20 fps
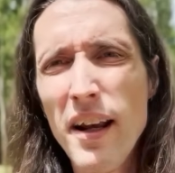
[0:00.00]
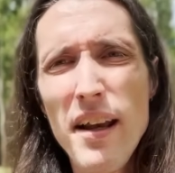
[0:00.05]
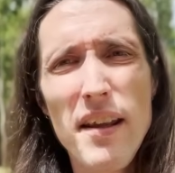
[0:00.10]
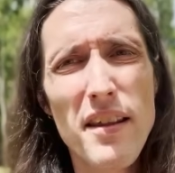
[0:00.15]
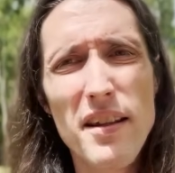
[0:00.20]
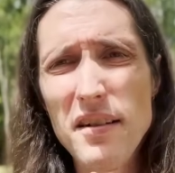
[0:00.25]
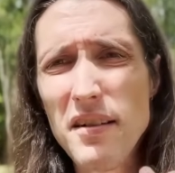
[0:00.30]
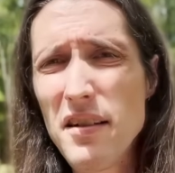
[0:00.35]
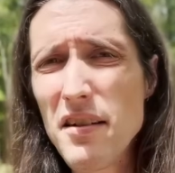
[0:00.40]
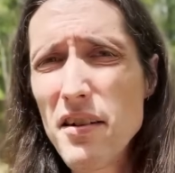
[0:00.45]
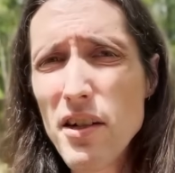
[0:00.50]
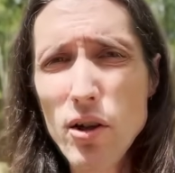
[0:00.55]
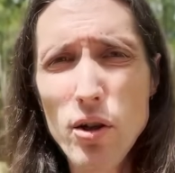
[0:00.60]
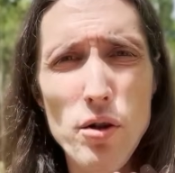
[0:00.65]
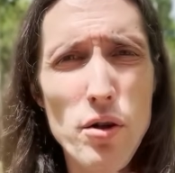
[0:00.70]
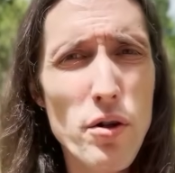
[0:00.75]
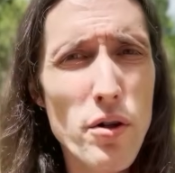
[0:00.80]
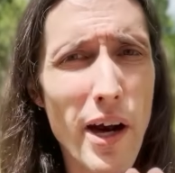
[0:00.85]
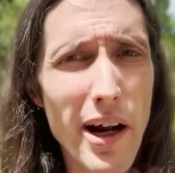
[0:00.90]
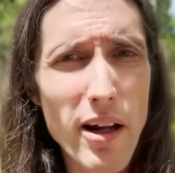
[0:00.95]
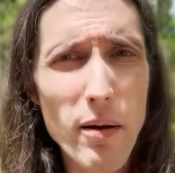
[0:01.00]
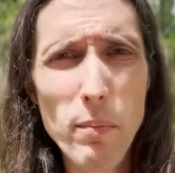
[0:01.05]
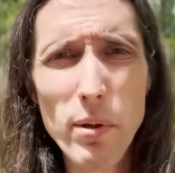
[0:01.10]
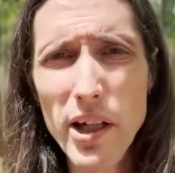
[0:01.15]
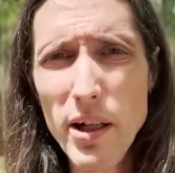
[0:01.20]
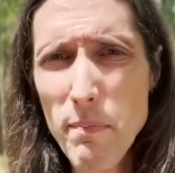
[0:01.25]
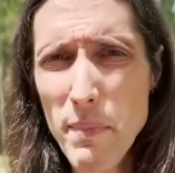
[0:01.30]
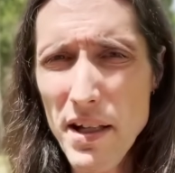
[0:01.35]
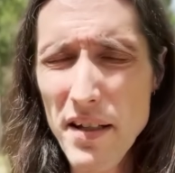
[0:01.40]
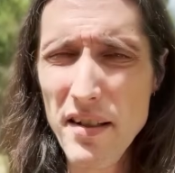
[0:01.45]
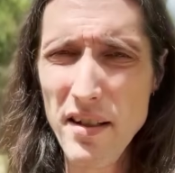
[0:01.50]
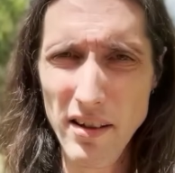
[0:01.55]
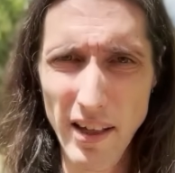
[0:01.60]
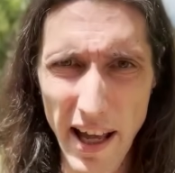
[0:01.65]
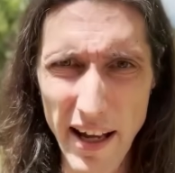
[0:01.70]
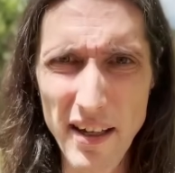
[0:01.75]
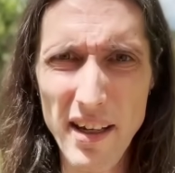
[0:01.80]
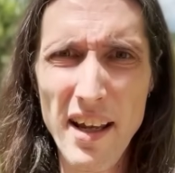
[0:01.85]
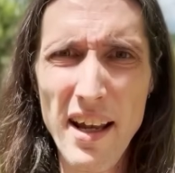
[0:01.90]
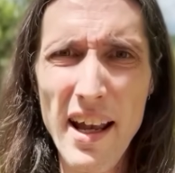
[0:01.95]
This is incredibly
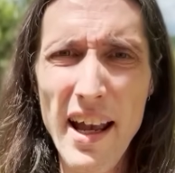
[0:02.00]
misled,